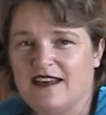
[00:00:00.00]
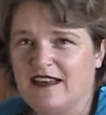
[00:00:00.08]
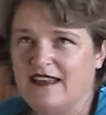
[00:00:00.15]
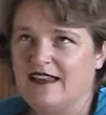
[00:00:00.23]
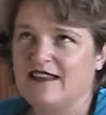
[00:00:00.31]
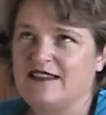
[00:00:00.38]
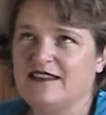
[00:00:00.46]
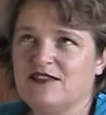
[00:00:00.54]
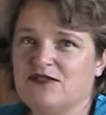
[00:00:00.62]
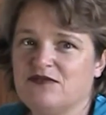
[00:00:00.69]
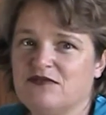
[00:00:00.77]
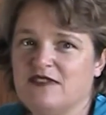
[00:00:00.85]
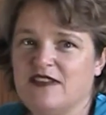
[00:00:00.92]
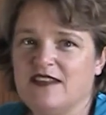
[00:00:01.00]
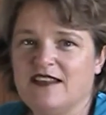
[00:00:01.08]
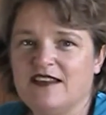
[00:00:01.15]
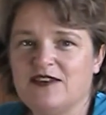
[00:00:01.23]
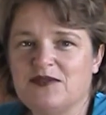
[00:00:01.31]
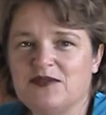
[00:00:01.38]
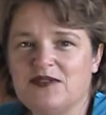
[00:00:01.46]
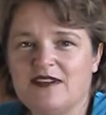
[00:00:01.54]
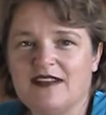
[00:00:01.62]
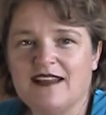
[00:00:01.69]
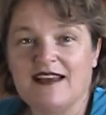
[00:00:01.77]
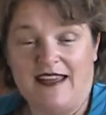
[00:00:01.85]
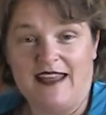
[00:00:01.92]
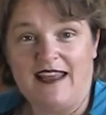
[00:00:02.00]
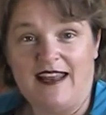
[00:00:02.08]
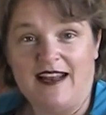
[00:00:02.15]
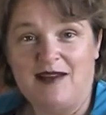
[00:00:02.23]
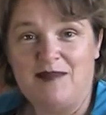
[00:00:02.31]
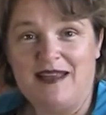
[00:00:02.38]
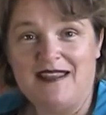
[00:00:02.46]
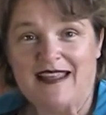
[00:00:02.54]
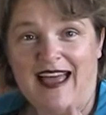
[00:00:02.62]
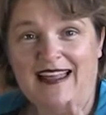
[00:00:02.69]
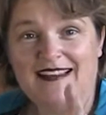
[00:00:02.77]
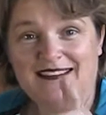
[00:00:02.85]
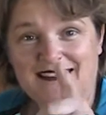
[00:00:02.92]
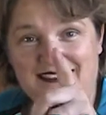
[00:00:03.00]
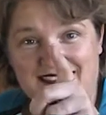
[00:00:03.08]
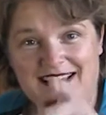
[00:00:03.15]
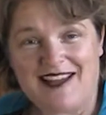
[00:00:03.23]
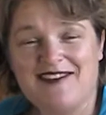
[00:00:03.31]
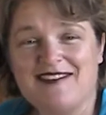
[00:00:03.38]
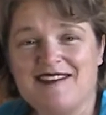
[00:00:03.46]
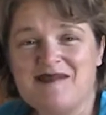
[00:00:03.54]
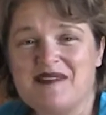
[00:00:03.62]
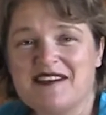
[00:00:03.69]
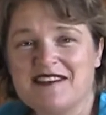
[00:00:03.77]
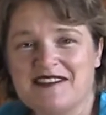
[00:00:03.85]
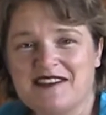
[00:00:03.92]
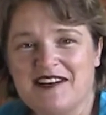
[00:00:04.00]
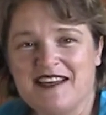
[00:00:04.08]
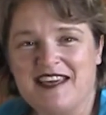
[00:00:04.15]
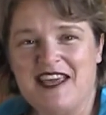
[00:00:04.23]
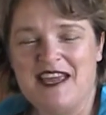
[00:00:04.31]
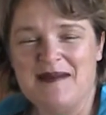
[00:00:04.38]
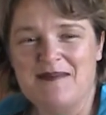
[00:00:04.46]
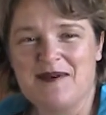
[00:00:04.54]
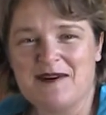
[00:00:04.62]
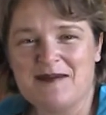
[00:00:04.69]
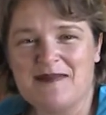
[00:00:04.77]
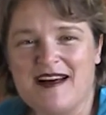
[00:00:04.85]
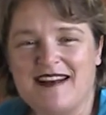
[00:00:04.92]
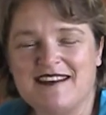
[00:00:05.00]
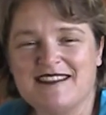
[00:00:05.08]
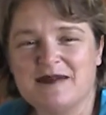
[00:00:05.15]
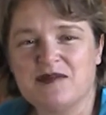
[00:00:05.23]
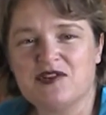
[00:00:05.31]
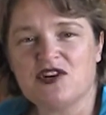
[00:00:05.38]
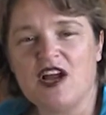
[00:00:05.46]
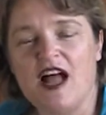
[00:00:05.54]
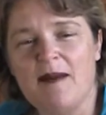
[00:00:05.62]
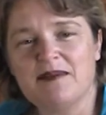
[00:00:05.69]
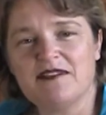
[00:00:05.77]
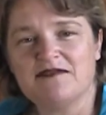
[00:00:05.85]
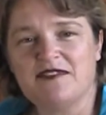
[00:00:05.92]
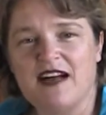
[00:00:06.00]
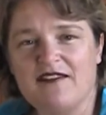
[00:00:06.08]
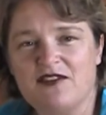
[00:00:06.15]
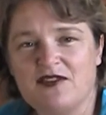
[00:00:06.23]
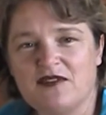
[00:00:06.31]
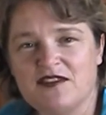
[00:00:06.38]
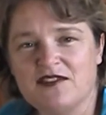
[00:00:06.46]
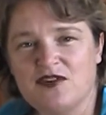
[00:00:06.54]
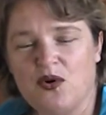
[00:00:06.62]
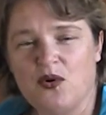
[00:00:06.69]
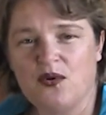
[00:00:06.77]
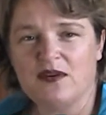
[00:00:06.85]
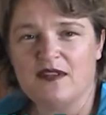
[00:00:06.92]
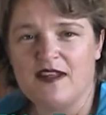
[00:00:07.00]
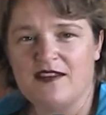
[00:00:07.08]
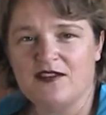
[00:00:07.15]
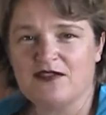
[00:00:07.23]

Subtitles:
This is really cool, and I mean that literally, because it's going to keep your body temperature up to 5 degrees cooler than the